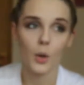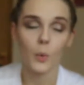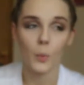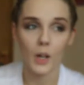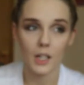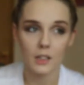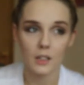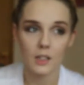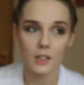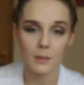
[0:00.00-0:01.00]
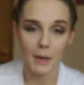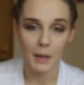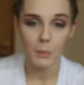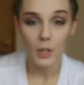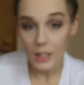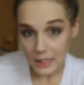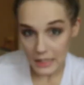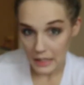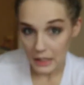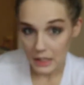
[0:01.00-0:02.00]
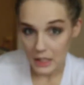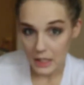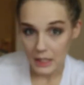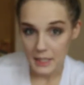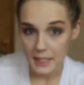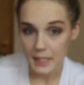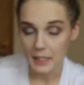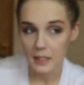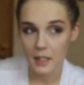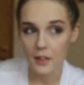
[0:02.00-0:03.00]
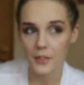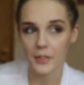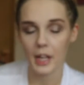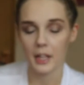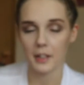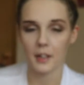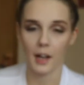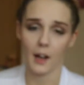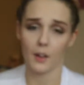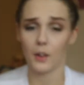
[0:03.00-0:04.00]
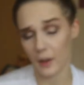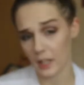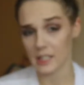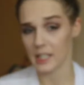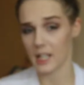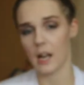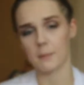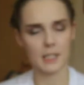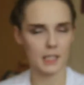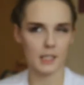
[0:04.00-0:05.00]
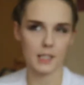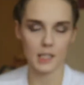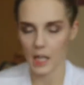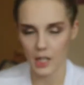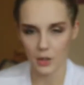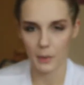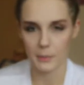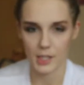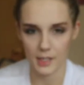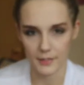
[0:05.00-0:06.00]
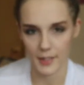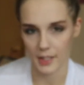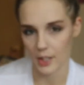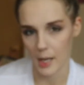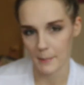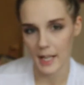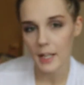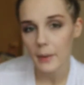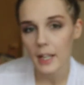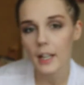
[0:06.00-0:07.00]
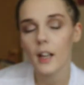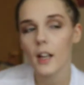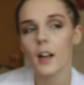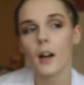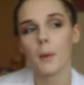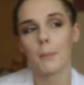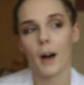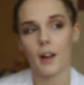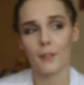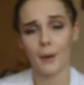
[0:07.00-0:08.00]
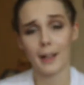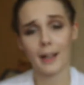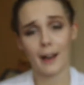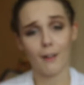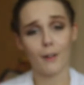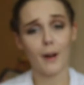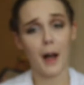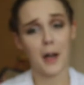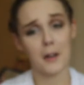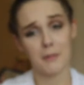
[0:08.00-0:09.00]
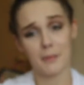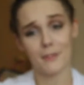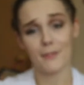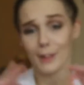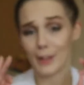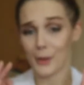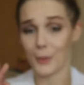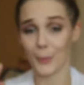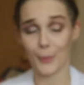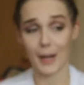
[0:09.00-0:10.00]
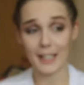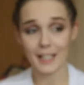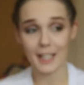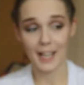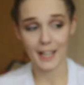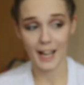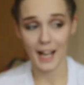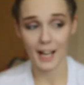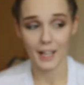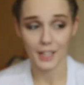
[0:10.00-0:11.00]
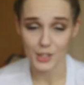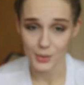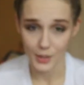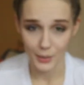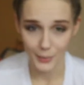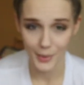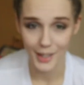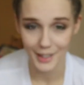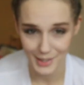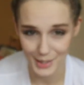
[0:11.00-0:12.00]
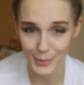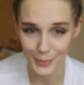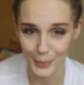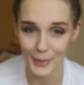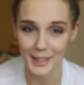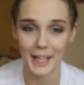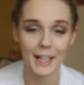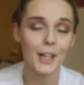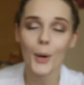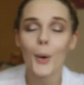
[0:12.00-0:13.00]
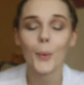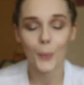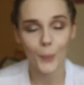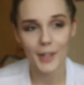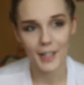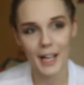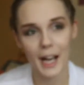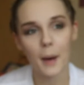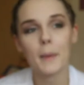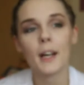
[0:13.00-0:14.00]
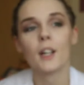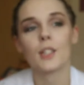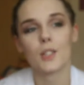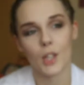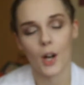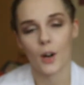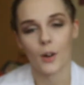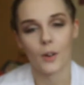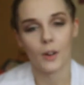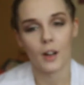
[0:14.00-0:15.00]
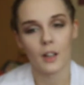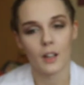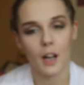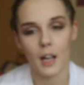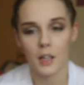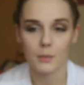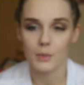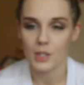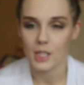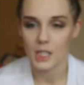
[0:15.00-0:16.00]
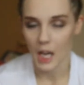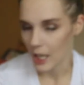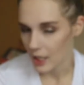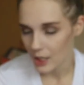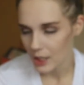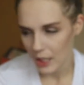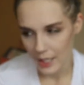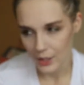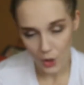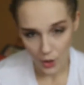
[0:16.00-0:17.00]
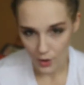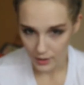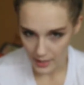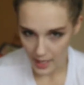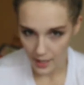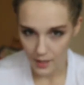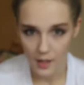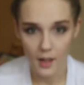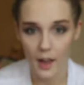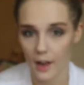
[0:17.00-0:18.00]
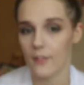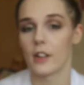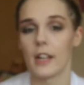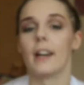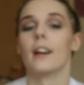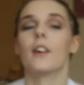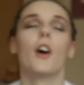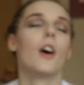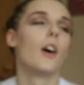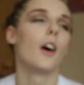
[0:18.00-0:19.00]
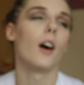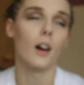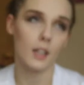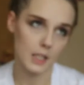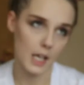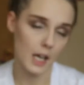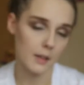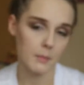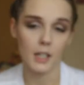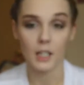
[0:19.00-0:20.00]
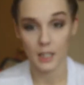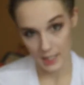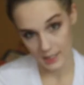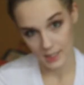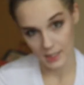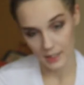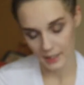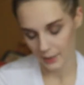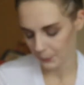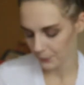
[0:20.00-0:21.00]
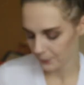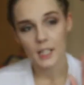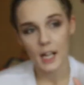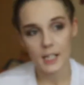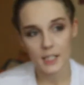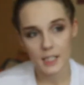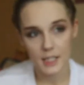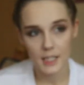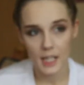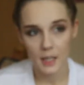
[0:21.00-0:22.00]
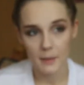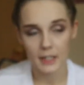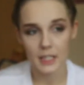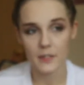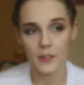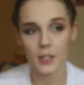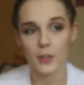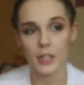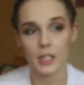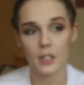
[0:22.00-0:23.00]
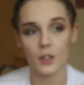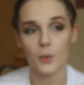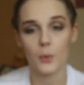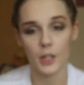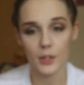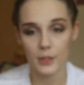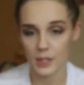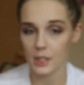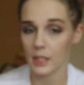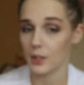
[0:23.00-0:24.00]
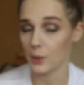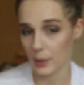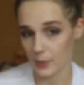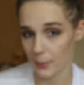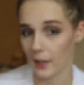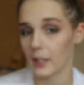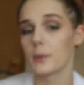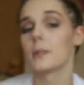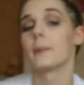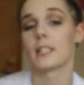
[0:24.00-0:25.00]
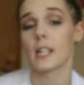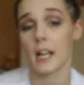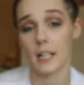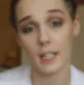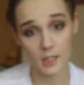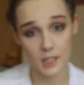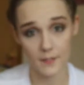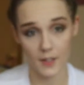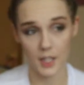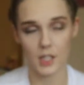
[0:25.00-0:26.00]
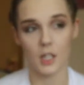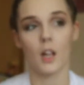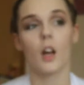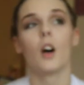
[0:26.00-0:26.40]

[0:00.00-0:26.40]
Once my morning sickness kicks in, then I'll go ahead and take naps because I know I'm just going to feel like crap anyway. But right now, I have been feeling great, and I do not want to ruin that with a nap. So I am just tired like all day, every day, all the time, constantly. I did state in my last video that one of the reasons I knew I was pregnant was because I had a yeast infection.